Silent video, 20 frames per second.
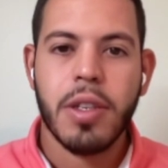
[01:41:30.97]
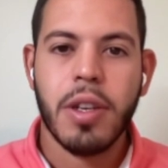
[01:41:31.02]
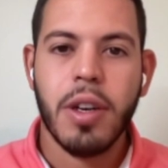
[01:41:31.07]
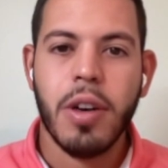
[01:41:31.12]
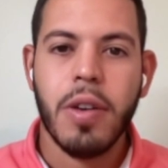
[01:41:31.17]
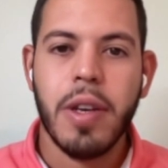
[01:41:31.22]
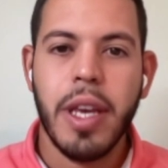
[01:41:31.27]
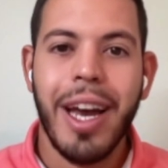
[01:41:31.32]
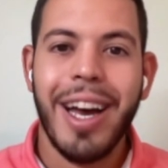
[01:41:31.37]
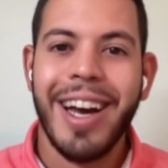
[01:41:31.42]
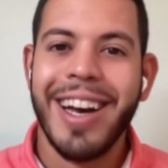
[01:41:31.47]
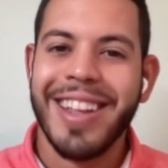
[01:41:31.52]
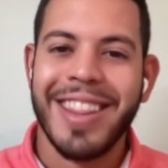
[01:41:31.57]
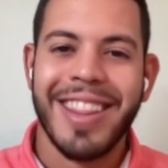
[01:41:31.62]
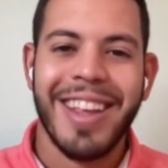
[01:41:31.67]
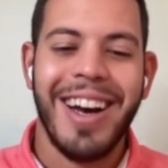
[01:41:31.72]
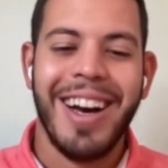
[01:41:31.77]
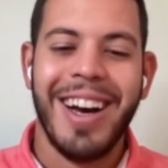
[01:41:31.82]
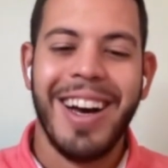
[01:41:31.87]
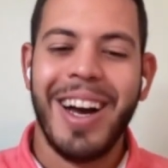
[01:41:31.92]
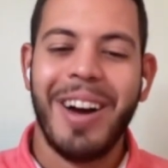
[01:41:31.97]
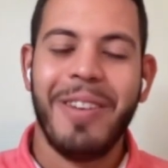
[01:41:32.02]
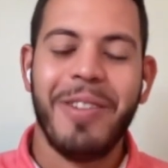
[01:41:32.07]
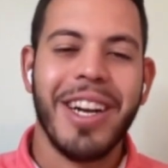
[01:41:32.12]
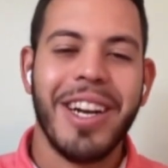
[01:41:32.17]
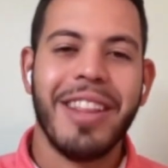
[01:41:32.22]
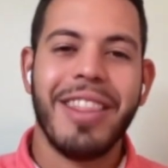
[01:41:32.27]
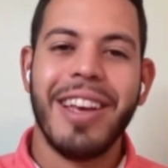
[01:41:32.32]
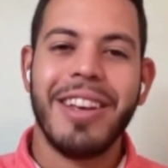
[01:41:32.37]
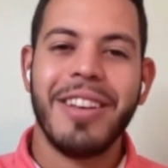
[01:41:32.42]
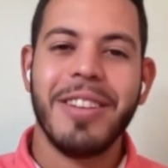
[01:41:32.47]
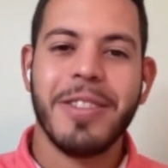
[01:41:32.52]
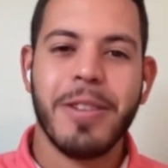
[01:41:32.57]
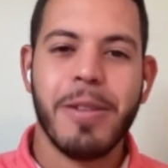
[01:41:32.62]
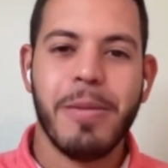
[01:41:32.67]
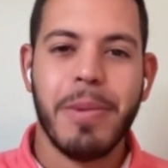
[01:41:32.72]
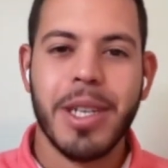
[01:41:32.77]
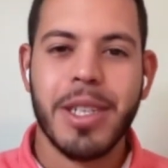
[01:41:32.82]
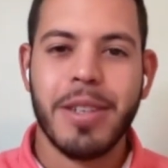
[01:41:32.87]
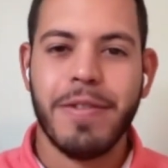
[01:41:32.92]
So I want to thank
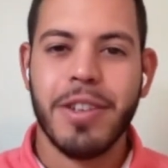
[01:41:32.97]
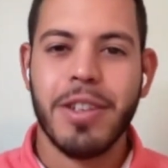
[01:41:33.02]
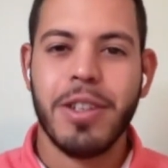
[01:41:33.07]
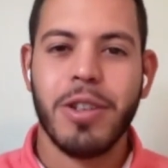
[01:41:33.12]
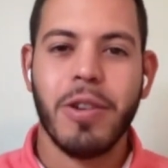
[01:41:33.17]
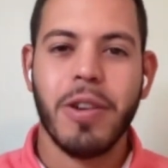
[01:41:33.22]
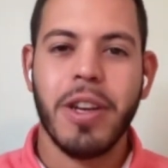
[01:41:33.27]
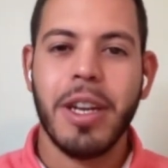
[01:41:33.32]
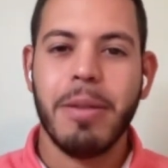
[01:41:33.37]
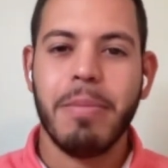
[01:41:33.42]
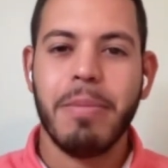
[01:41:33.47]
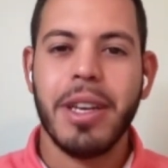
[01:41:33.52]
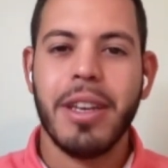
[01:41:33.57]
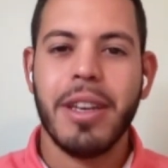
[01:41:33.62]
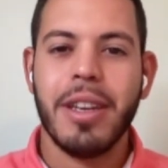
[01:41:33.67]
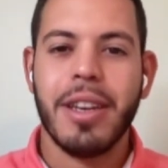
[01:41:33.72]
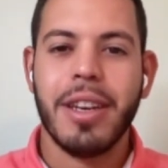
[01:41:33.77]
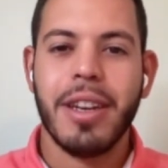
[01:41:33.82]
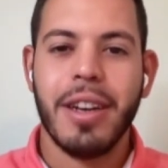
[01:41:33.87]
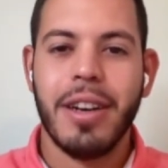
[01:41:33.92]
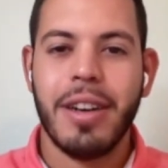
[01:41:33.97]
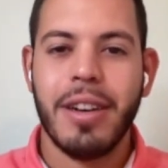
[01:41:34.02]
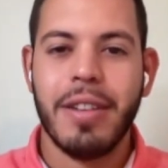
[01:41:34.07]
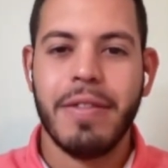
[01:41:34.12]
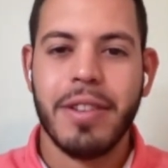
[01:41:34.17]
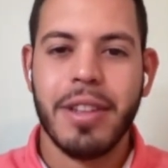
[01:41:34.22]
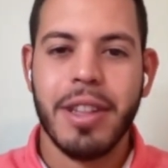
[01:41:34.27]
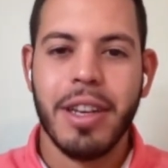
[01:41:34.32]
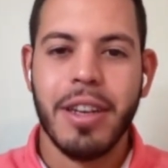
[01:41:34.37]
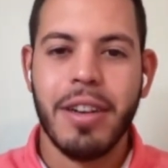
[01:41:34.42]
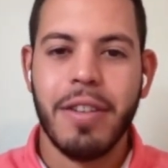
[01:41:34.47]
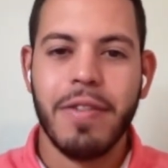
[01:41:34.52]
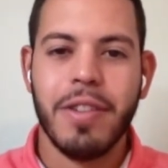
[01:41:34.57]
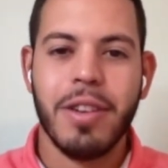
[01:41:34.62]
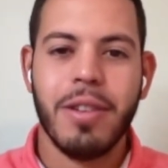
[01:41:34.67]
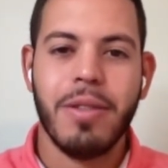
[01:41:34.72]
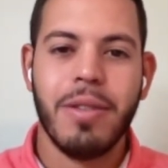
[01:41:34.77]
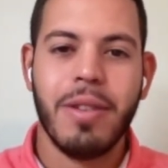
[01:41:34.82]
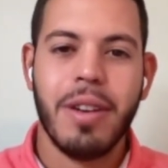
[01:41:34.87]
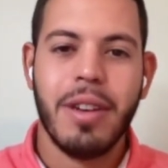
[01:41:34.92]
you so much for joining me for the
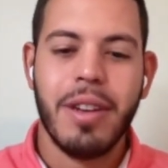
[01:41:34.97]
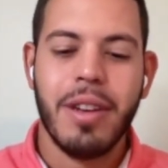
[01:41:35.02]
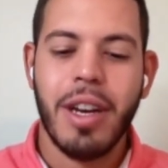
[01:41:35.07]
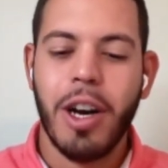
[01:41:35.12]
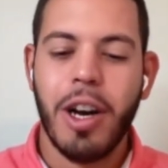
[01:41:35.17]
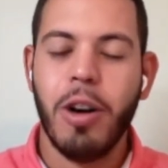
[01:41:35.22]
interview.